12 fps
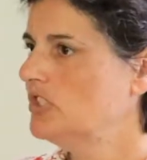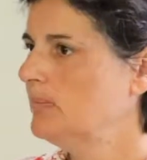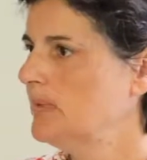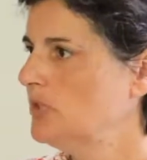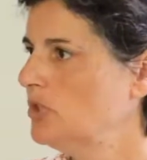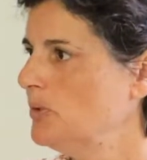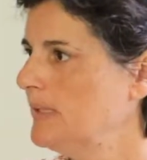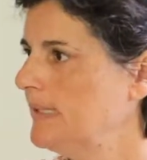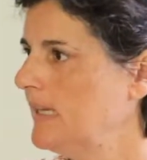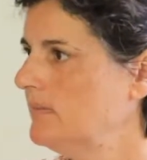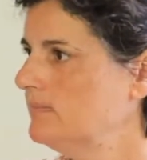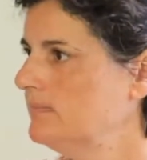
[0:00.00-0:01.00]
she be doing
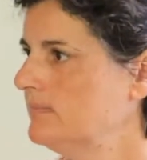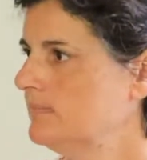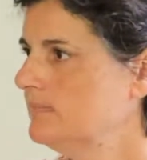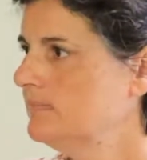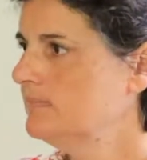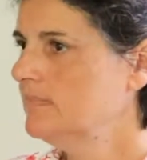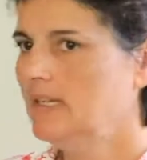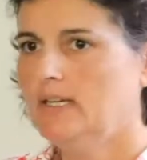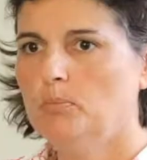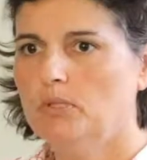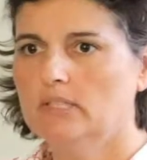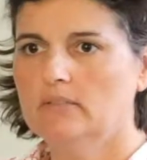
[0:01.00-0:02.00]
that?
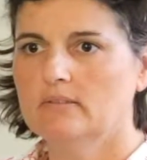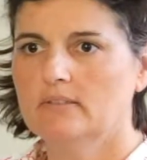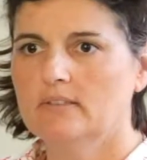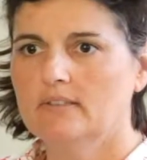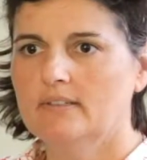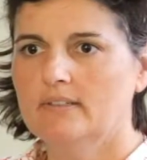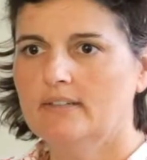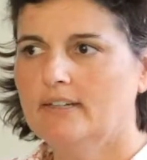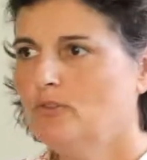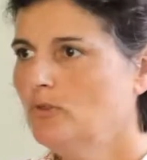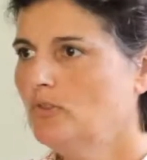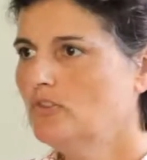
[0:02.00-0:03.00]
Anybody? Any
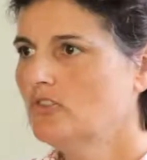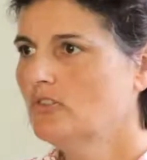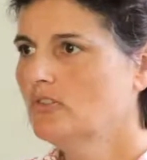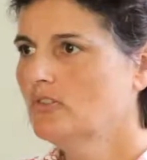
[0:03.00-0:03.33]
thoughts?